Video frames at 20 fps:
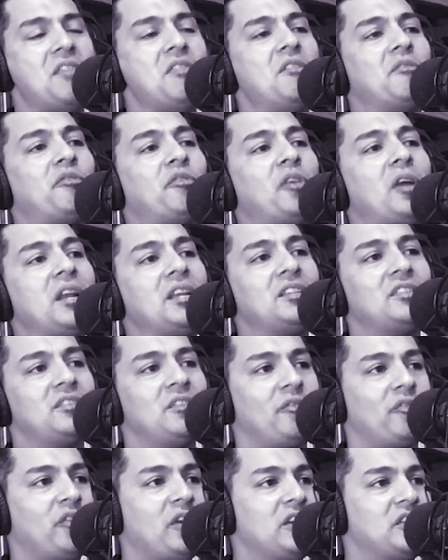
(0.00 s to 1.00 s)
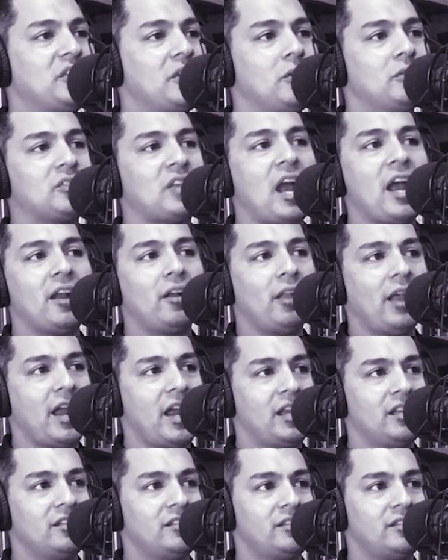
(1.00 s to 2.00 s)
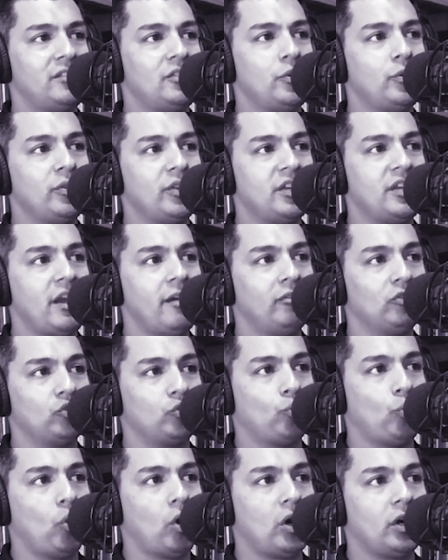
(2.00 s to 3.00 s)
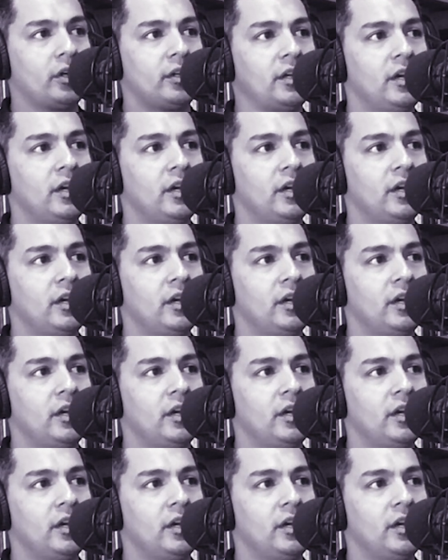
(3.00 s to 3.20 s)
and the phrase goes, idle hands do the devil's work.